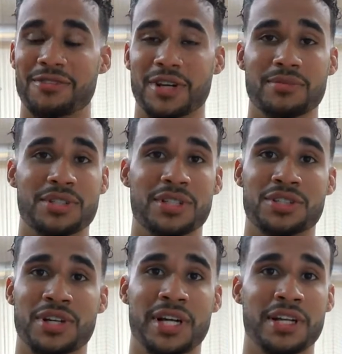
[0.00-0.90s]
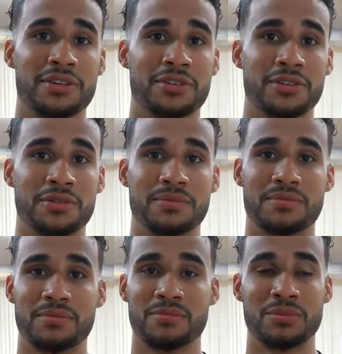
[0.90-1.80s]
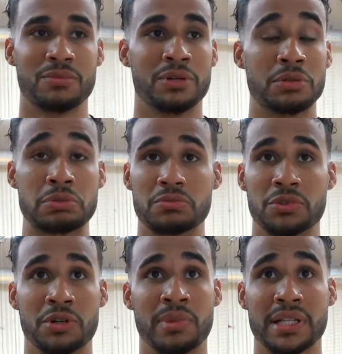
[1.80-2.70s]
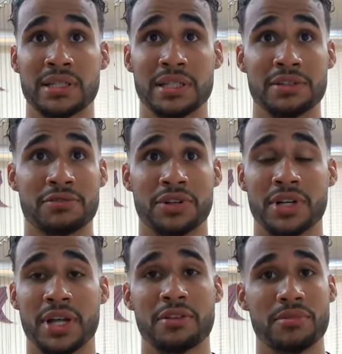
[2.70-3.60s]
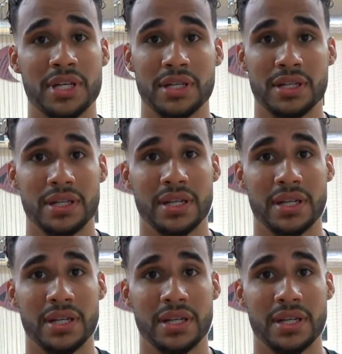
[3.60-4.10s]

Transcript: went up to the training room. We were about to leave for another meet,